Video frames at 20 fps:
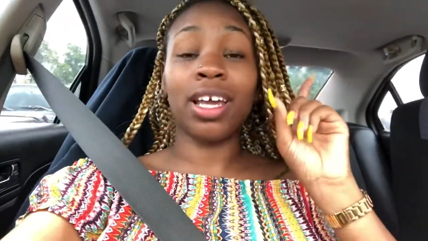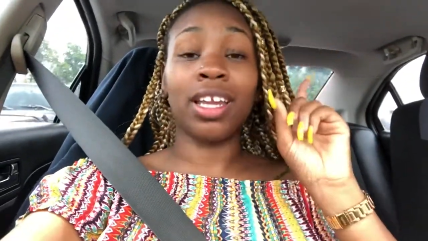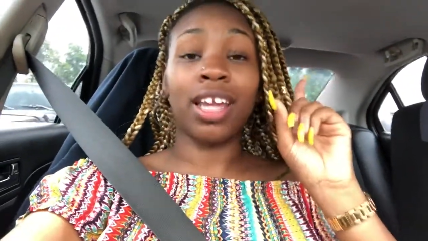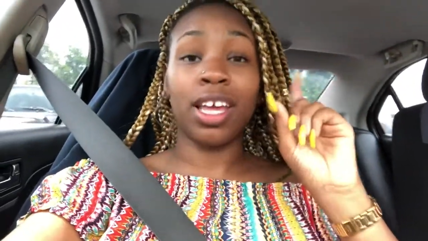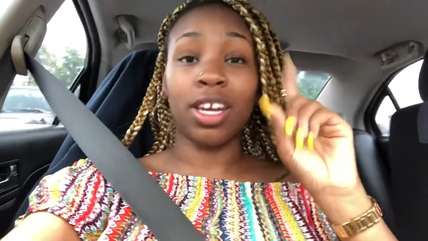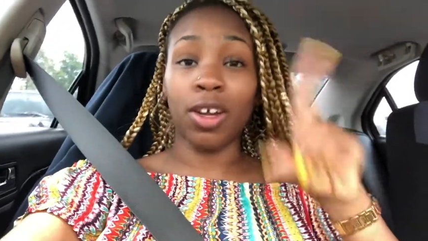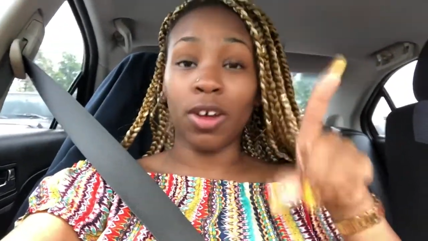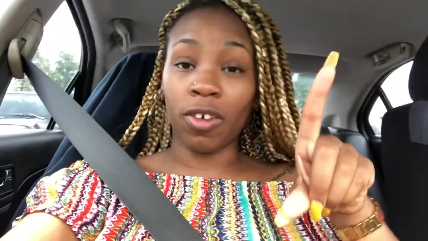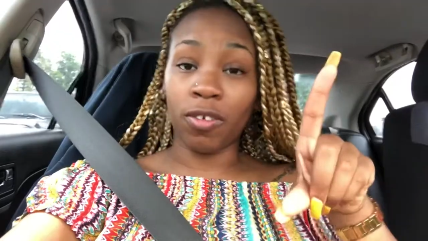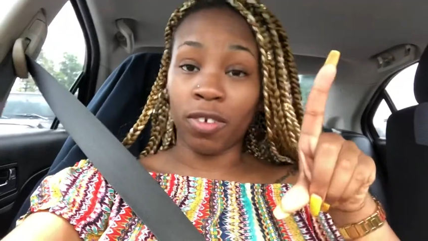and
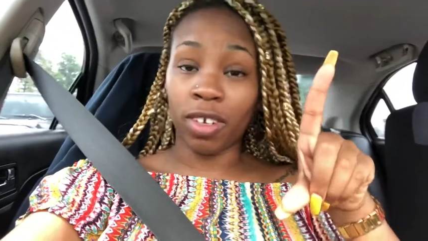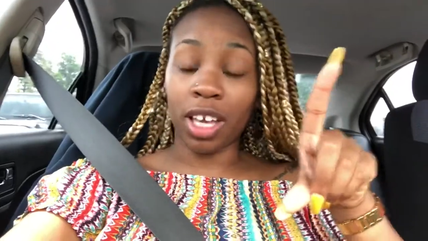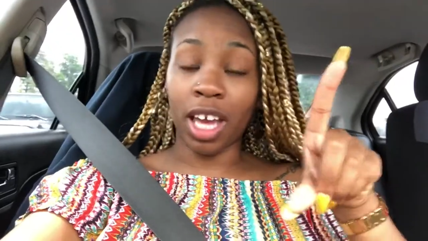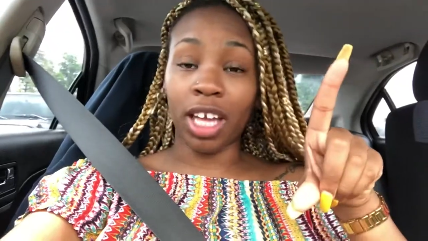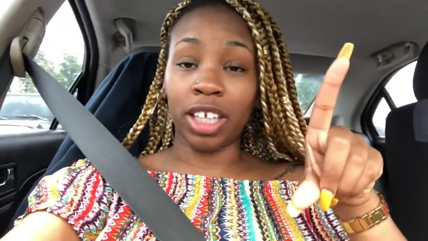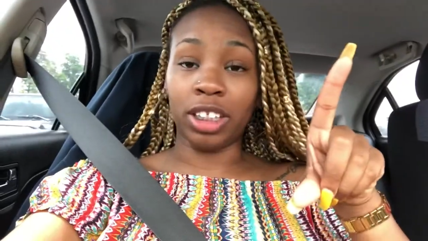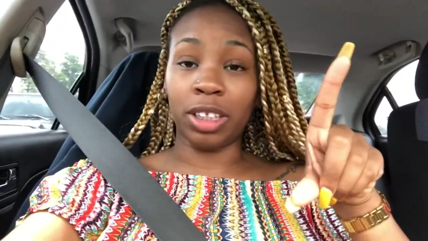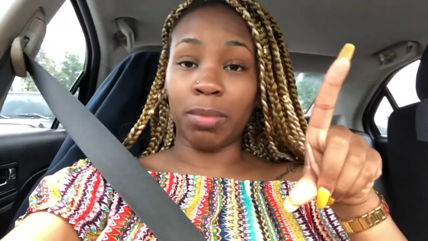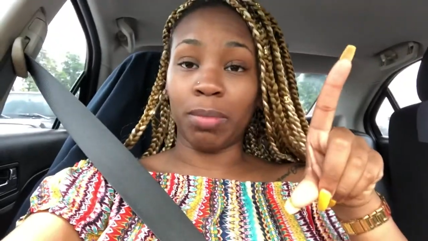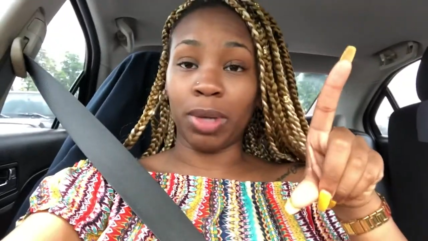that
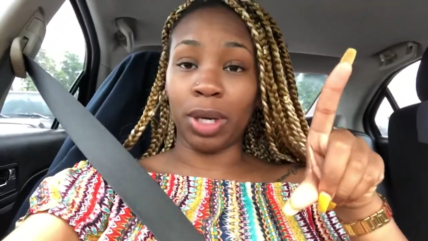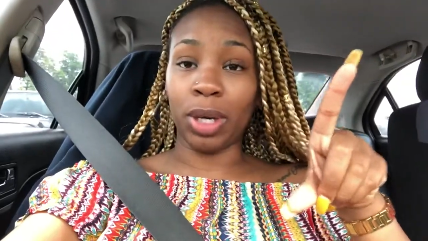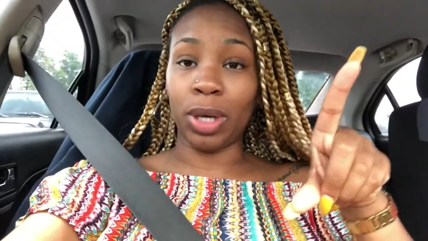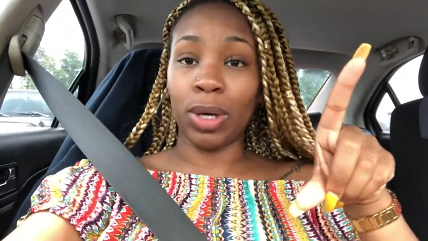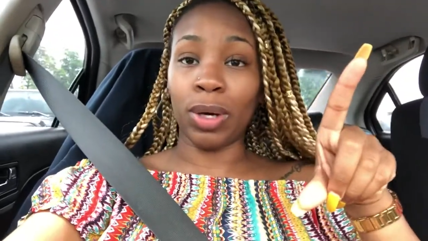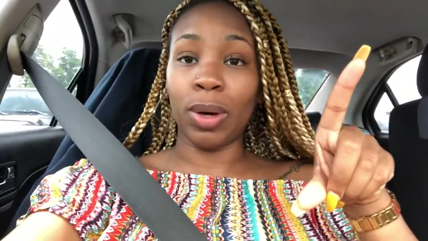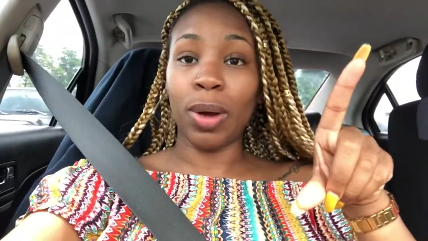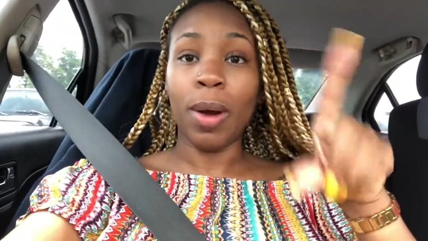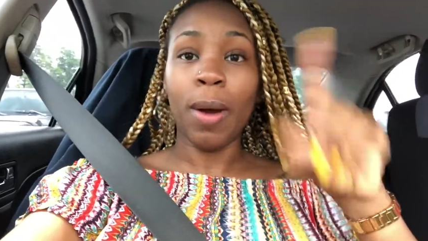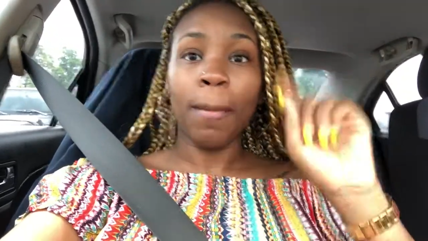notification
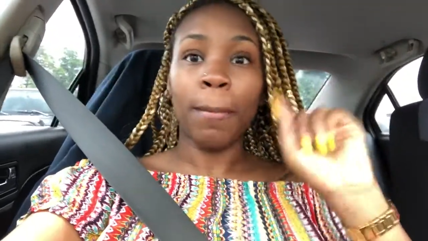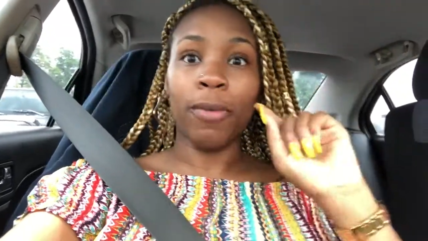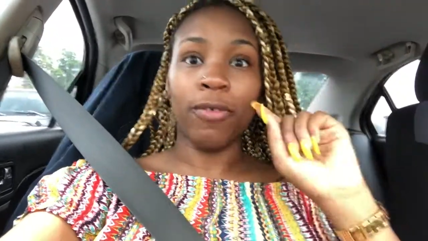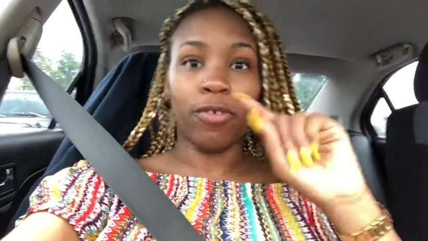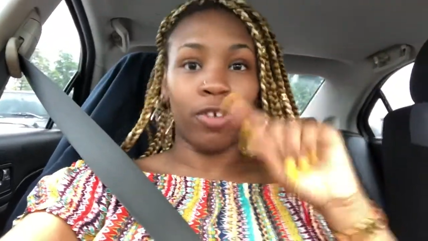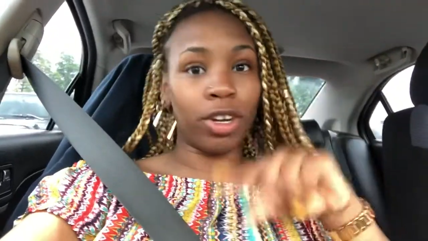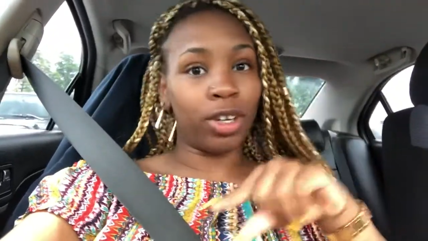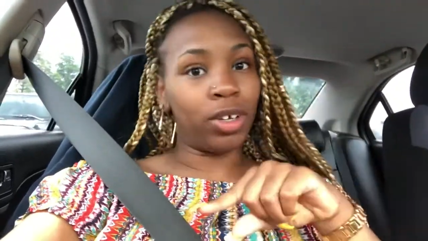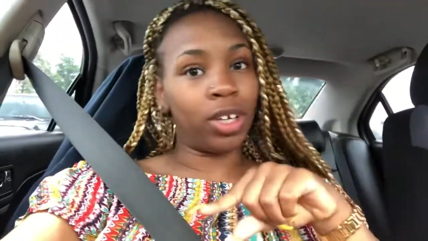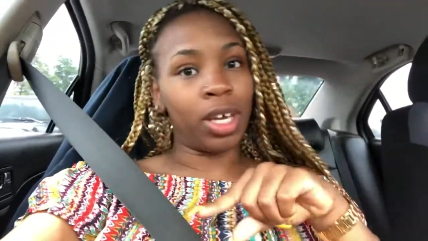bell
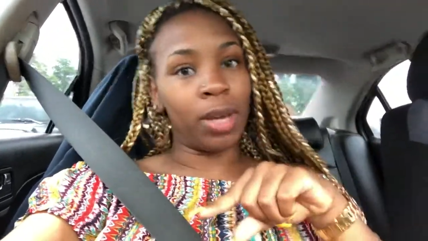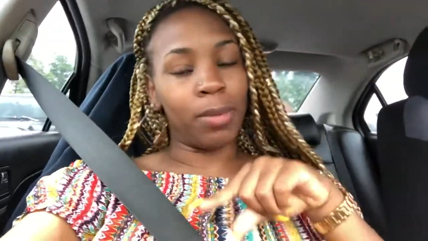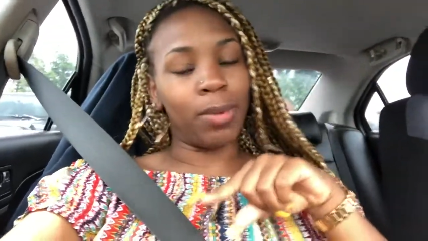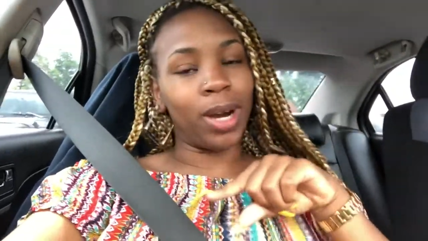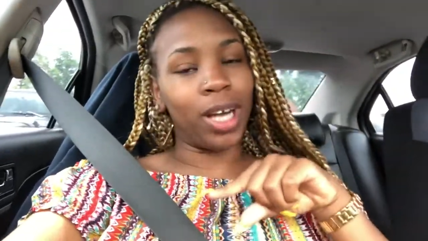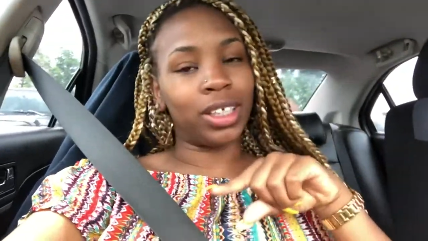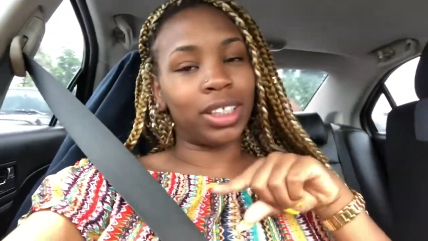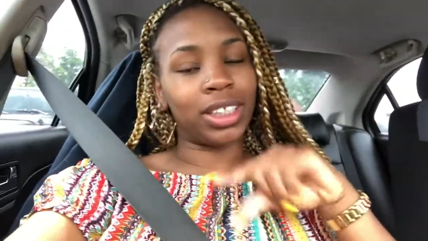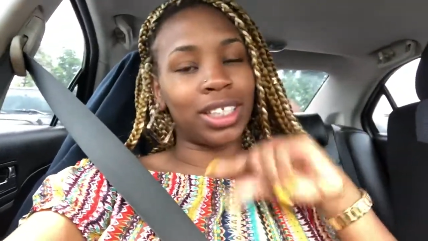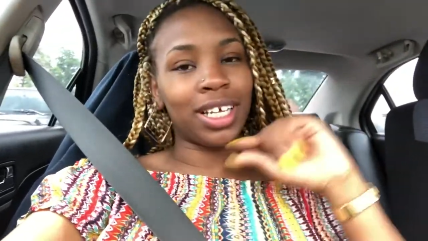before you keep
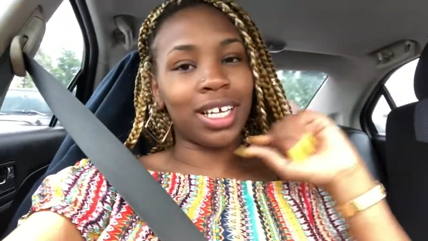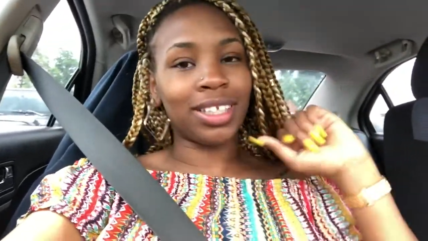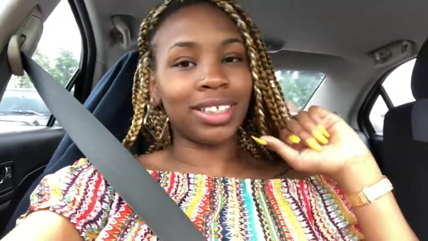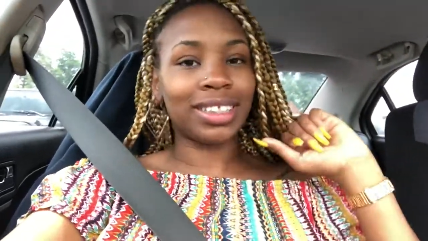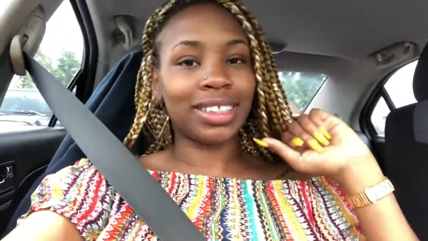watching